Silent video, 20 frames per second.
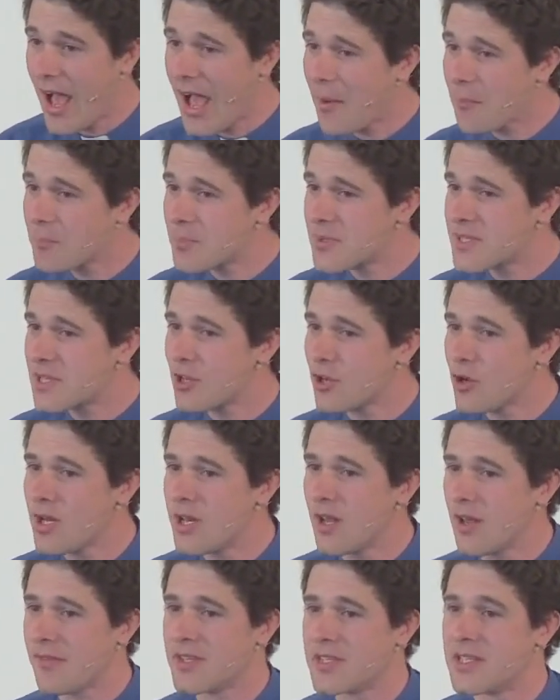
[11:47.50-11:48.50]
absolutely
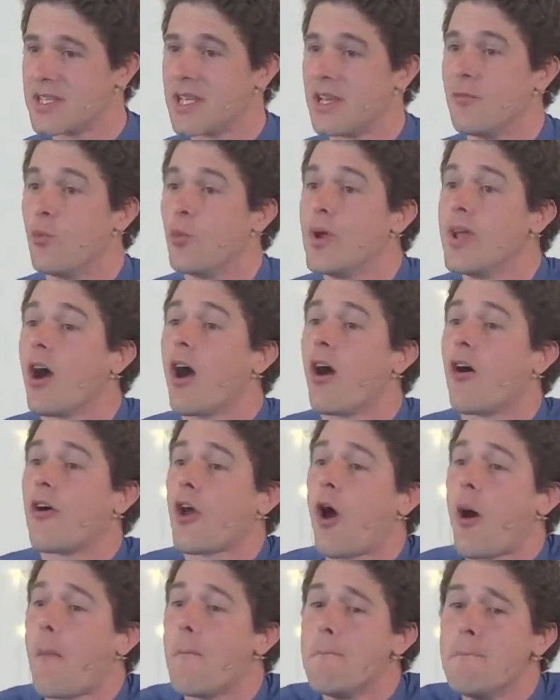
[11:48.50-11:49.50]
nothing to give. We are at
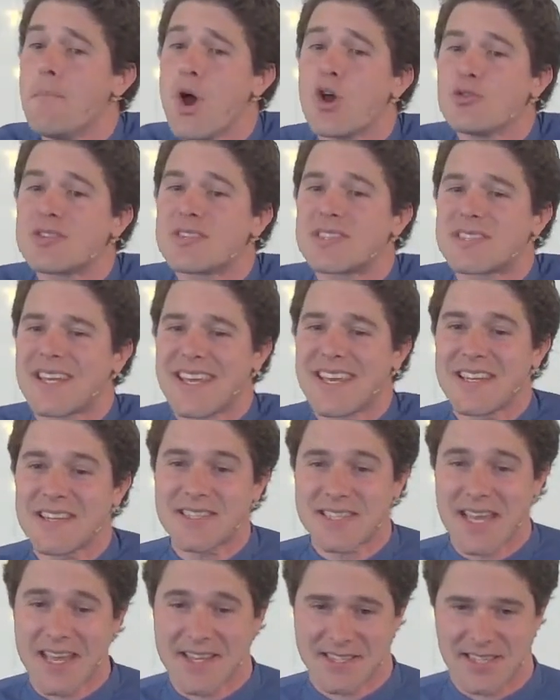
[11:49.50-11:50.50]
our most
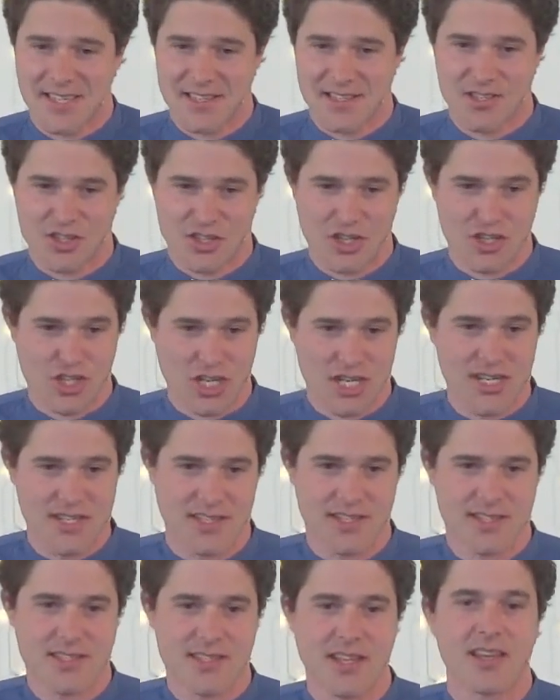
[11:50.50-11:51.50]
indebted to
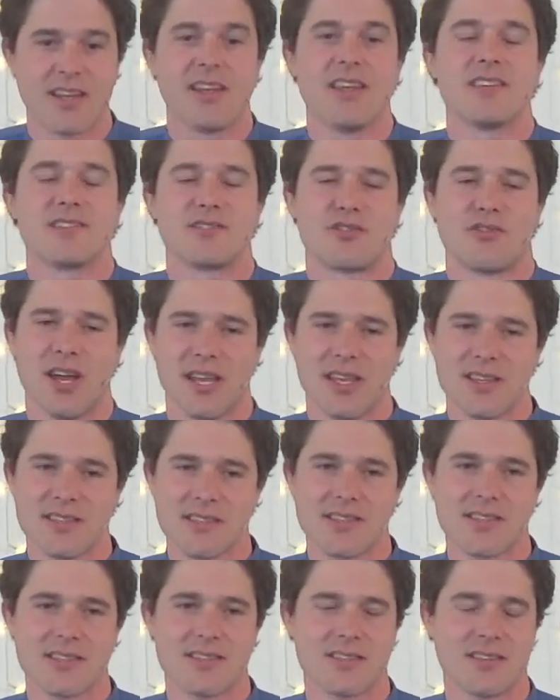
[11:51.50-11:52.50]
Jesus and his
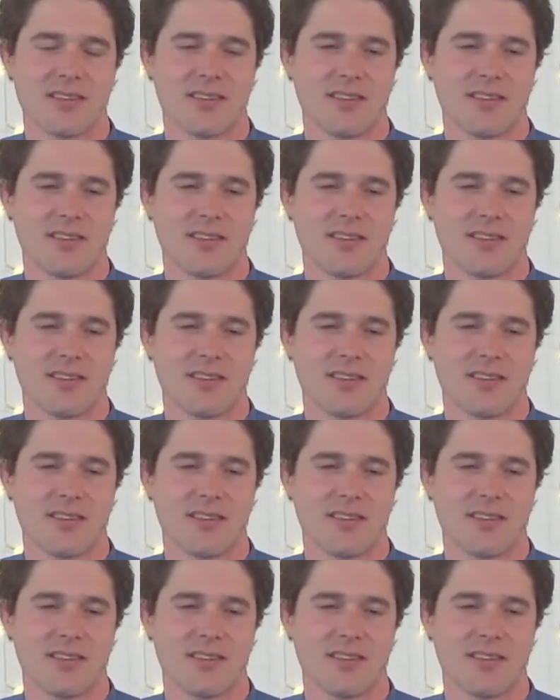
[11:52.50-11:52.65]
grace.